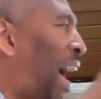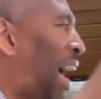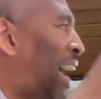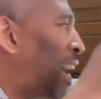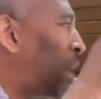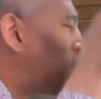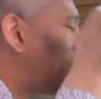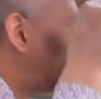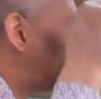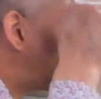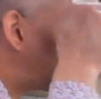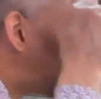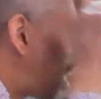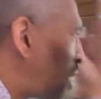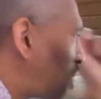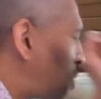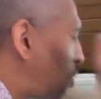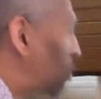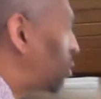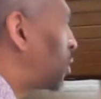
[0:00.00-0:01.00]
I am
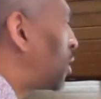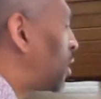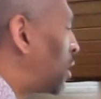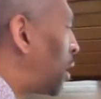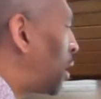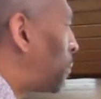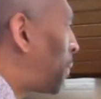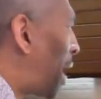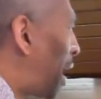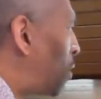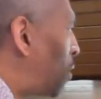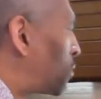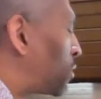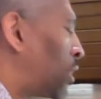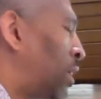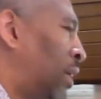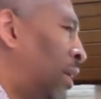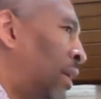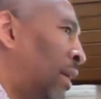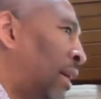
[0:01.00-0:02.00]
intentional
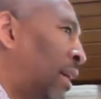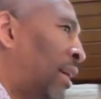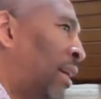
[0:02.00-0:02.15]
about